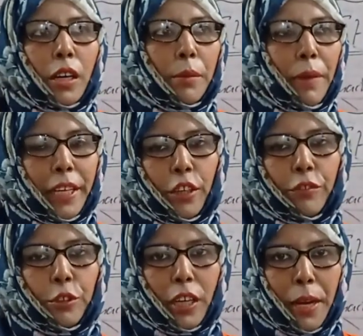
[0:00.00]
many
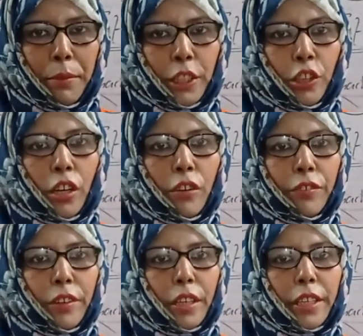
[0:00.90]
of you are habitual
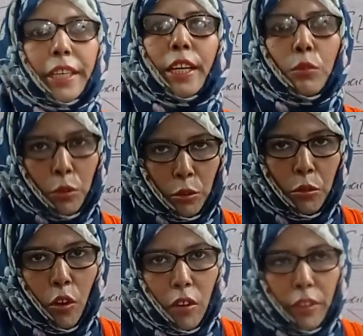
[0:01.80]
of reading
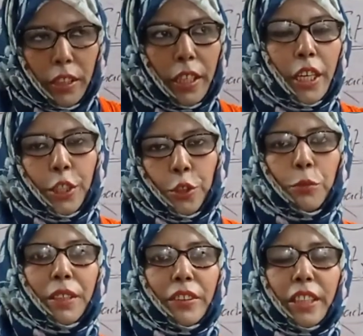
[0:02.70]
Urdu novels, you
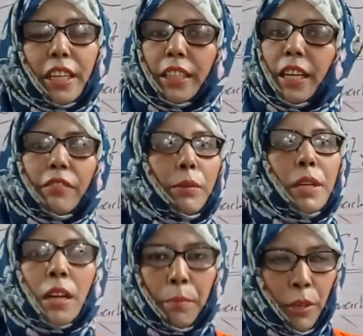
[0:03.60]
may see that there will be
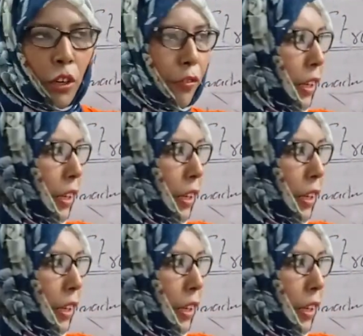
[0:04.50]
number of